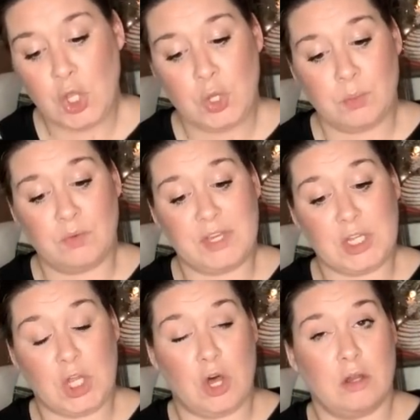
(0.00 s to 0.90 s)
Moving
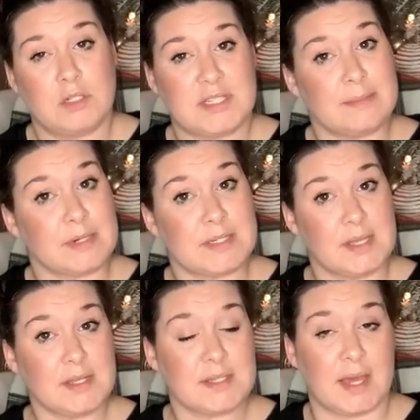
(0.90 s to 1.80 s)
along, December
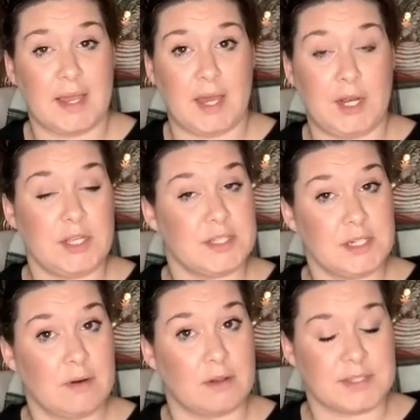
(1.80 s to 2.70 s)
6th, I had
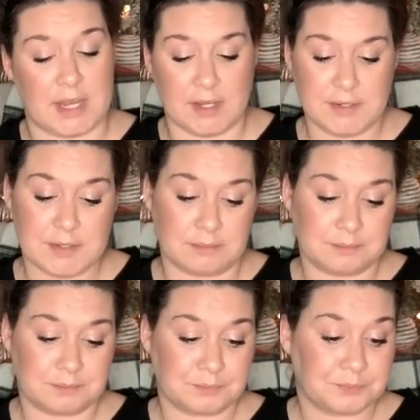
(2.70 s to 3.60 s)
zero sales
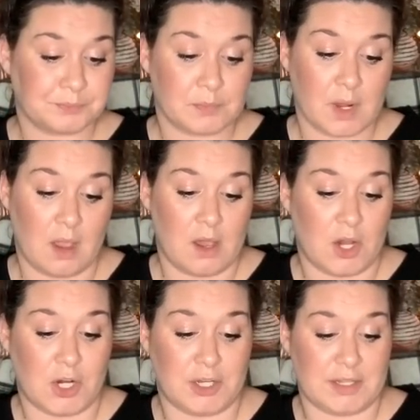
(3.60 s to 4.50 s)

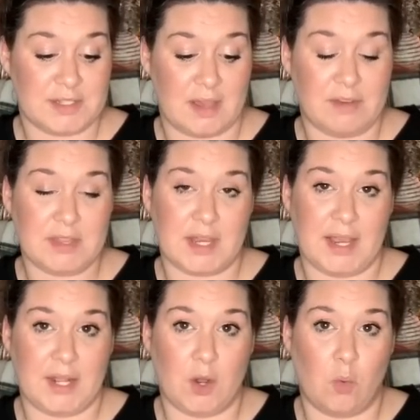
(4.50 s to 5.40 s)
on the 7th, I
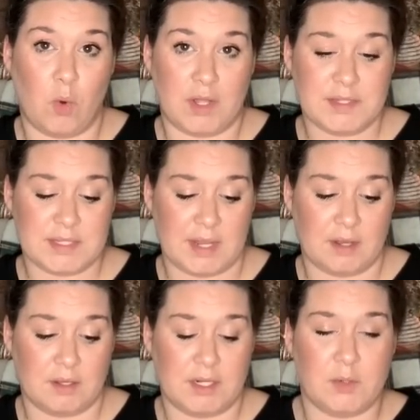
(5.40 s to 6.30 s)
had one
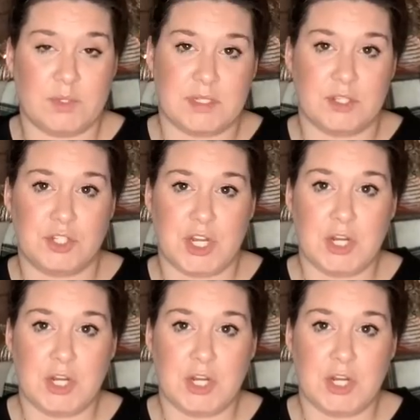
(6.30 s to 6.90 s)
sale and it was this J.